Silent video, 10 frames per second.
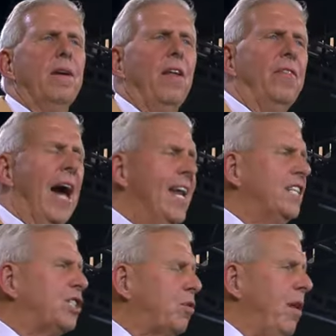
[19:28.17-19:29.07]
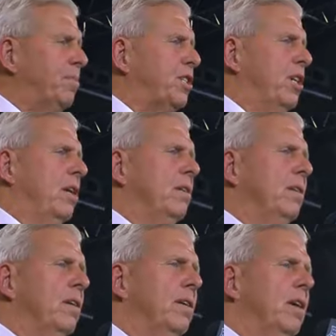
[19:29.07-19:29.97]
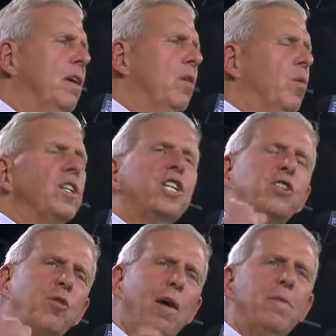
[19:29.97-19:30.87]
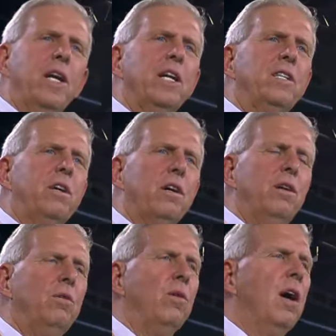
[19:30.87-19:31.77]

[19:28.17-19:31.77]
that inscription was attributed to